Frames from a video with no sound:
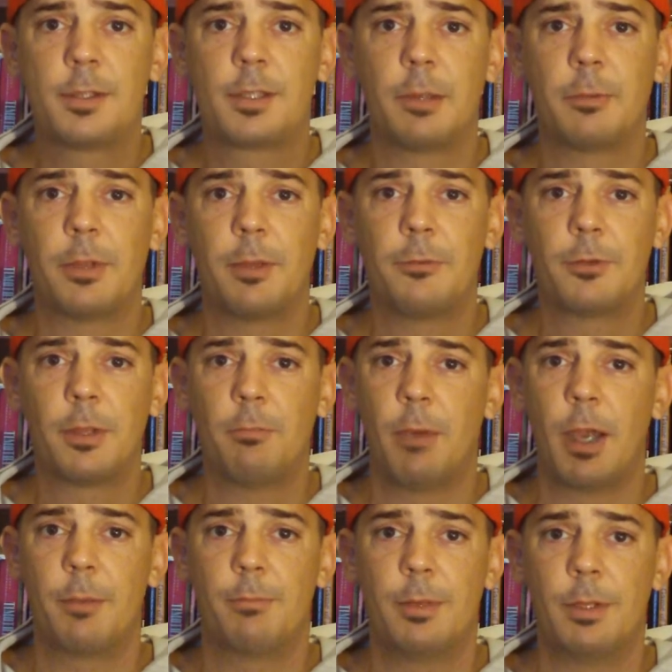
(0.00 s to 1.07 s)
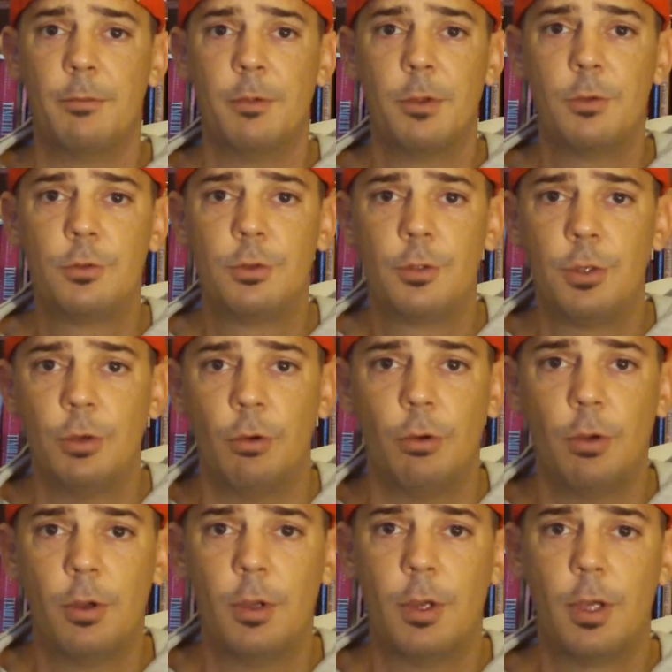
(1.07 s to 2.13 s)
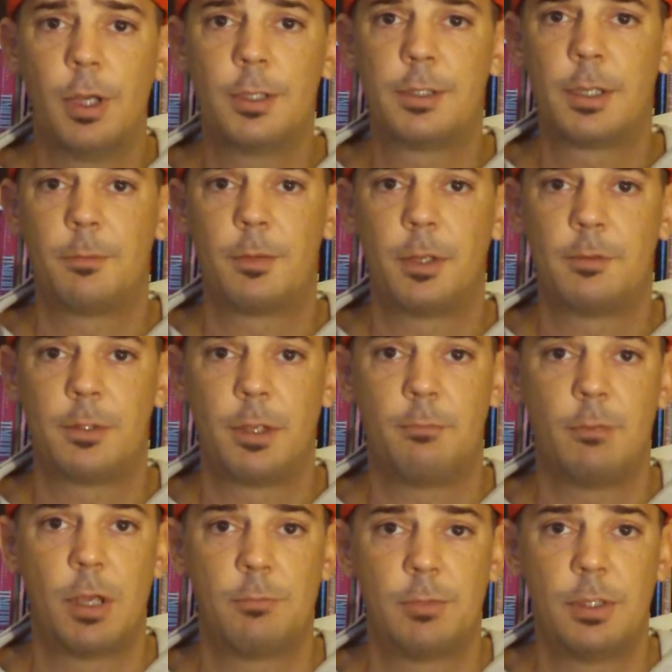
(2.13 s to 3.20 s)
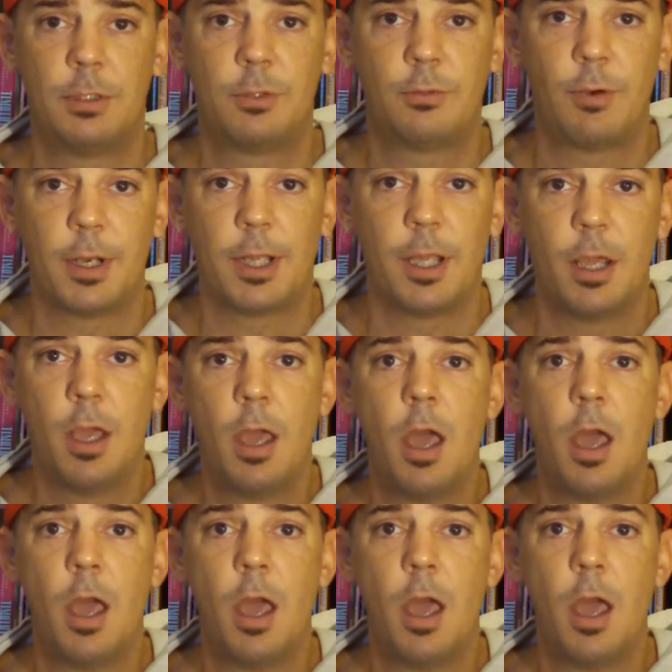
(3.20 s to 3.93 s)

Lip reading: And sometimes it might be 2, and sometimes it might be 20.